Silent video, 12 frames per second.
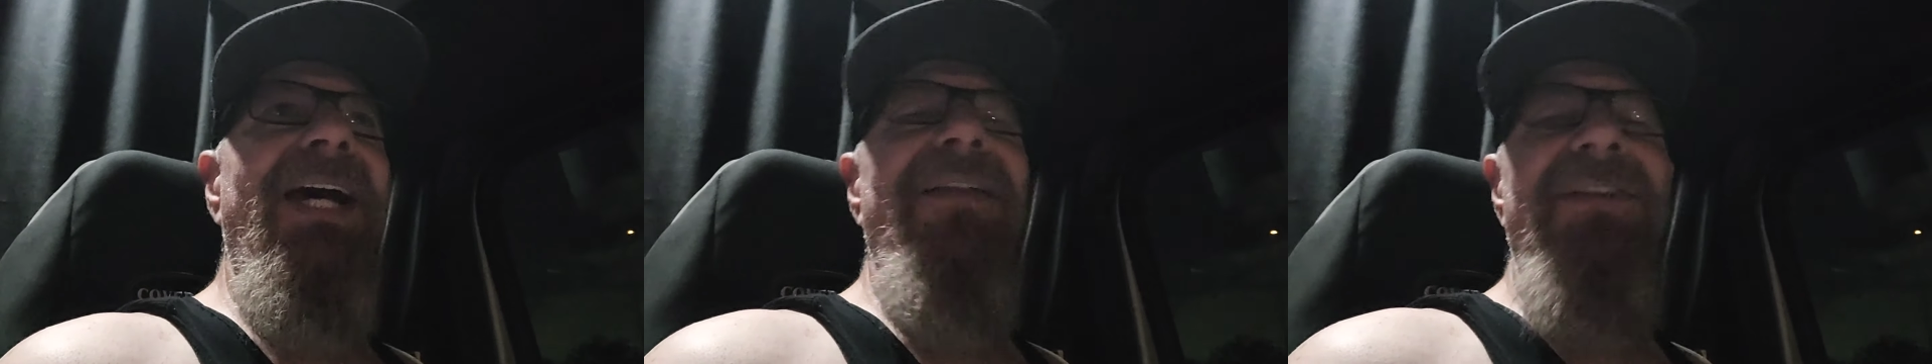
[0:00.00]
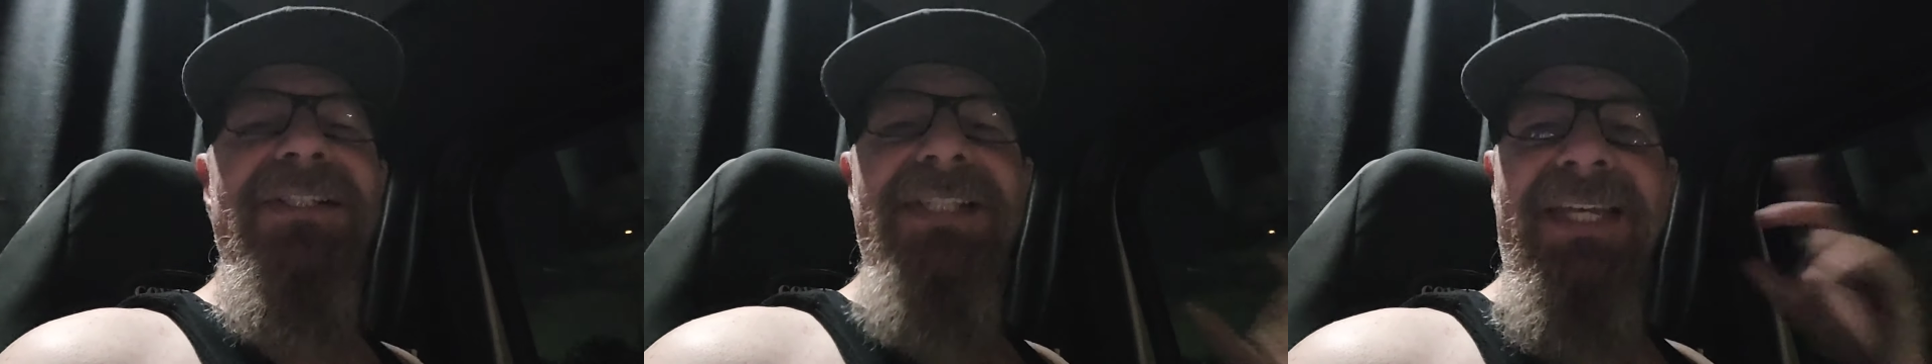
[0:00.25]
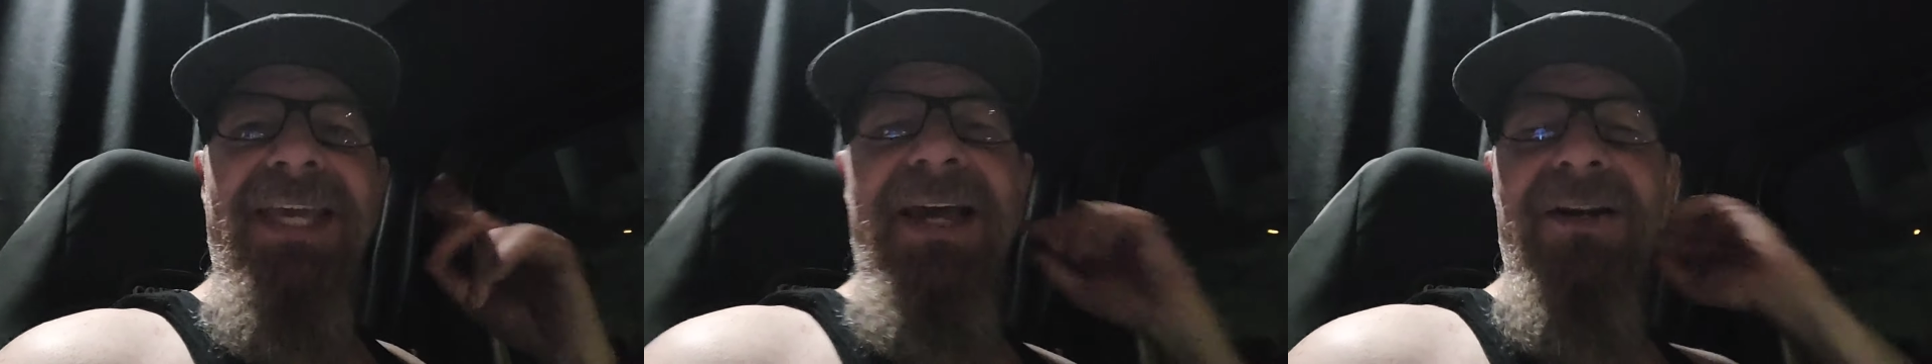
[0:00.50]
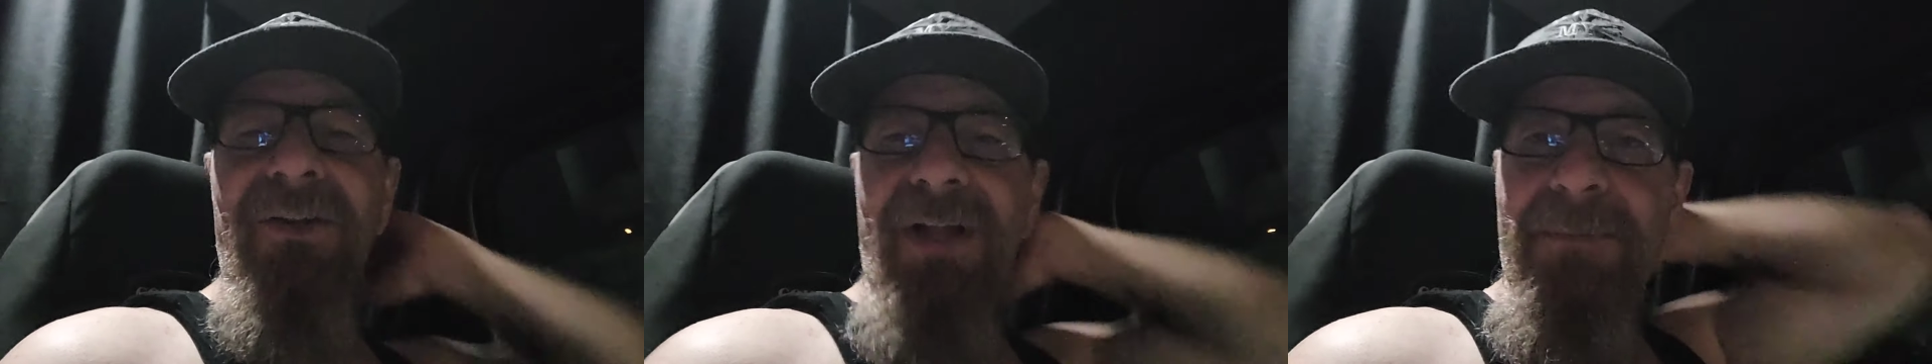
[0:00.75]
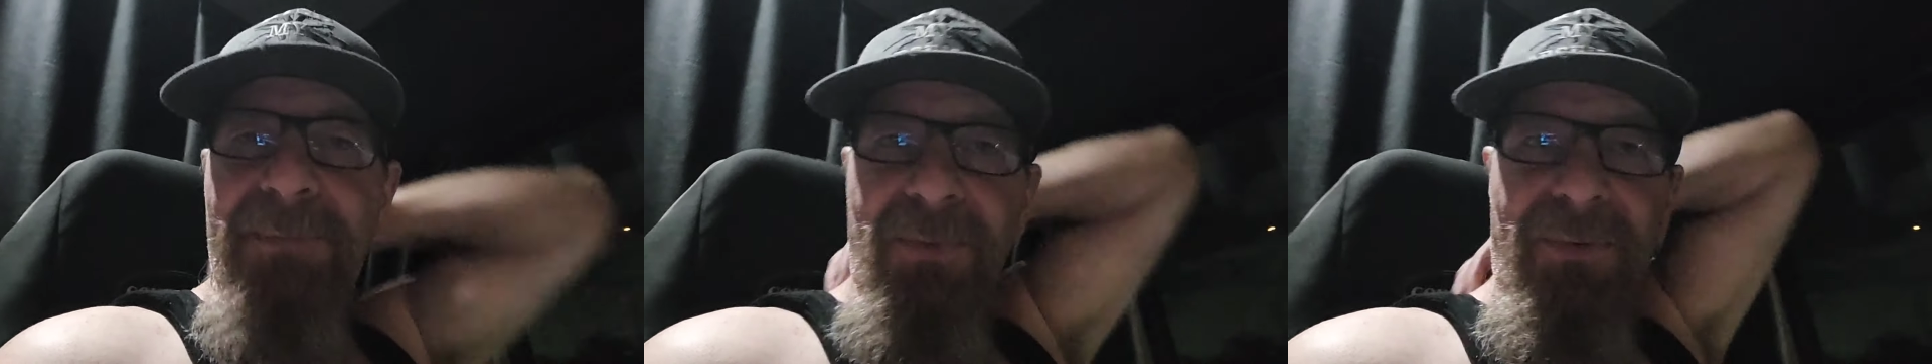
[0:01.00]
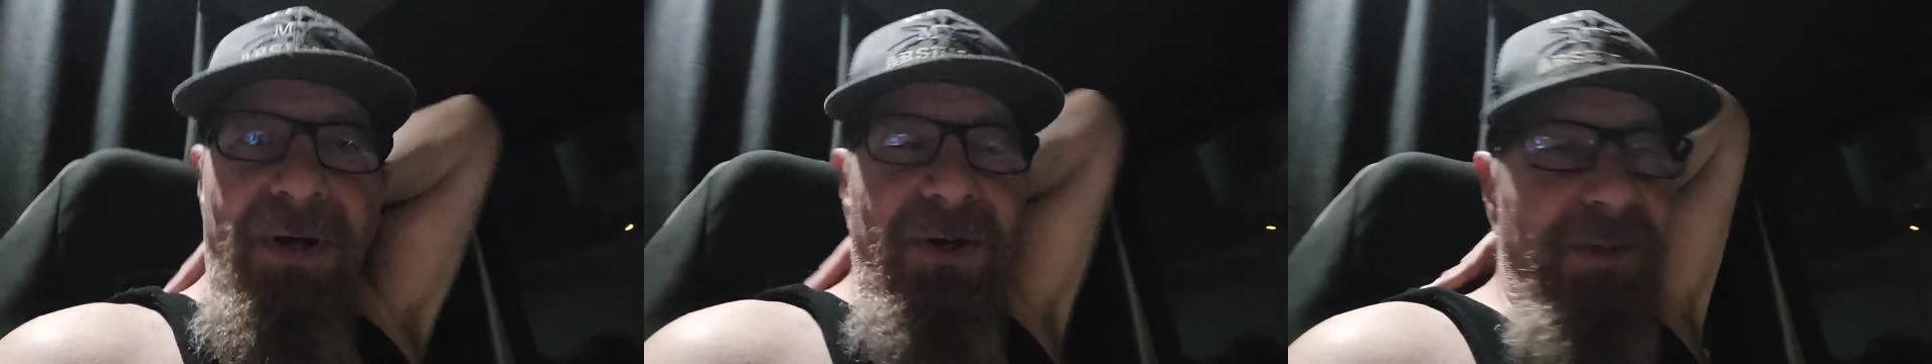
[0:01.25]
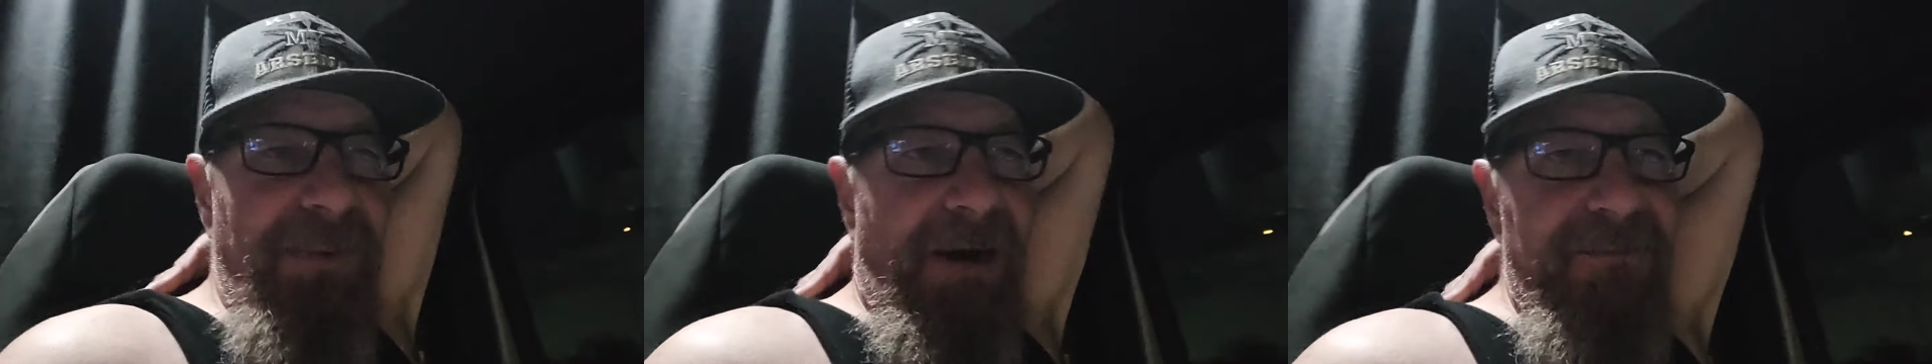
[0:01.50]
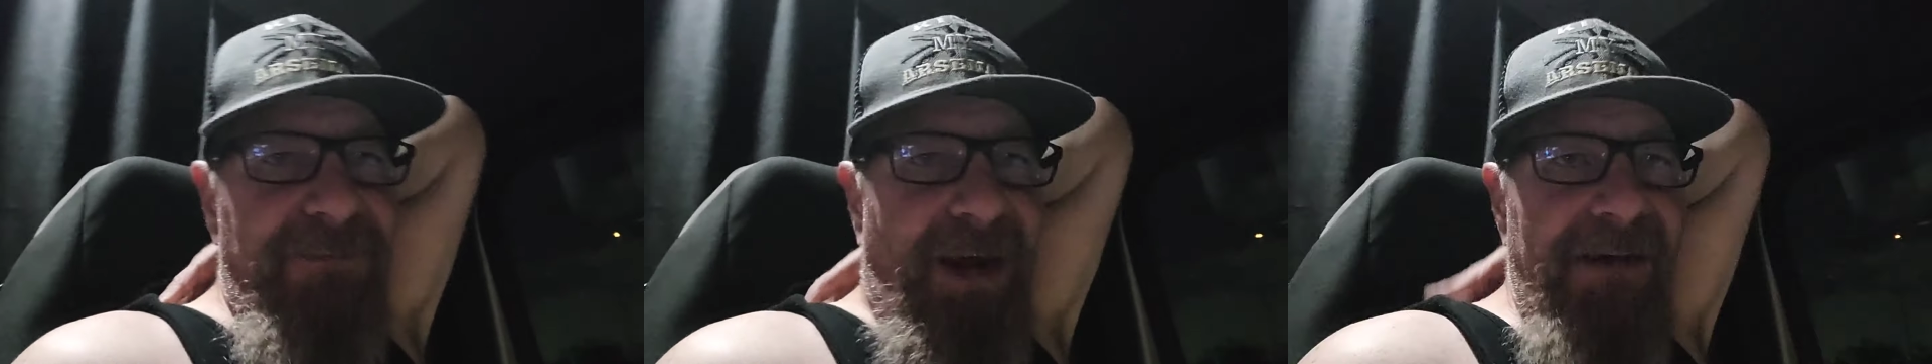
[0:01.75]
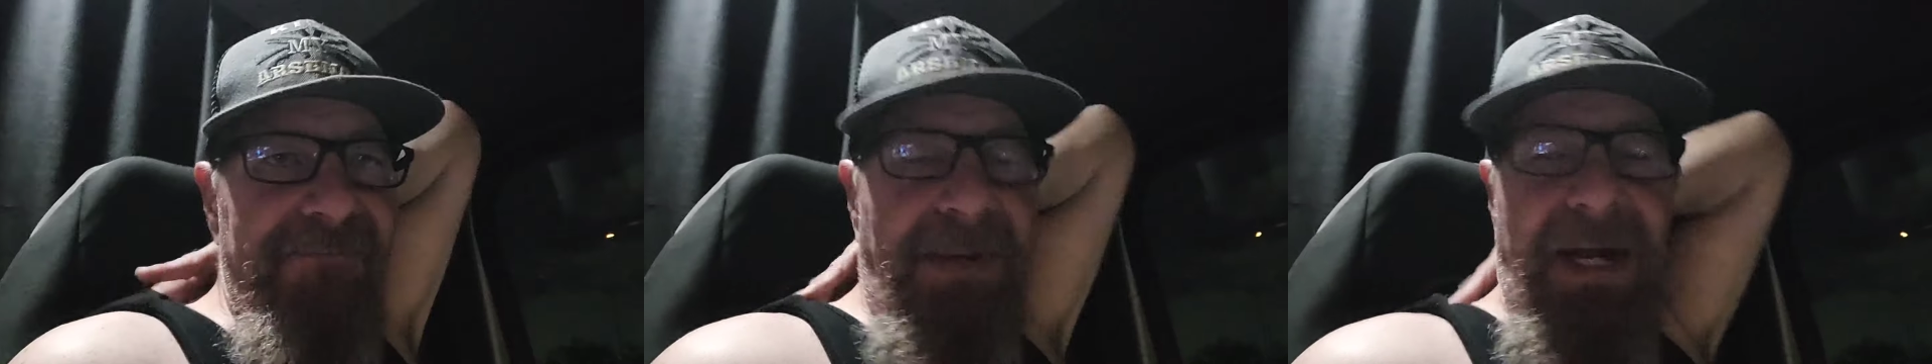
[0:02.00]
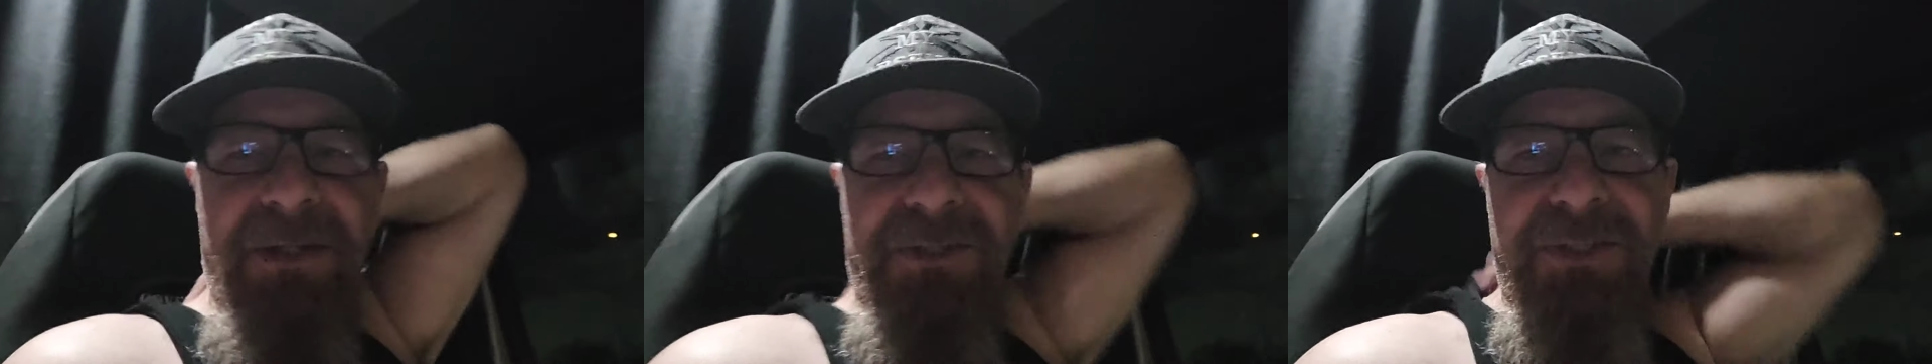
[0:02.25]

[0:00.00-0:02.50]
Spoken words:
yeah, there's a kennel up the road about 5 miles.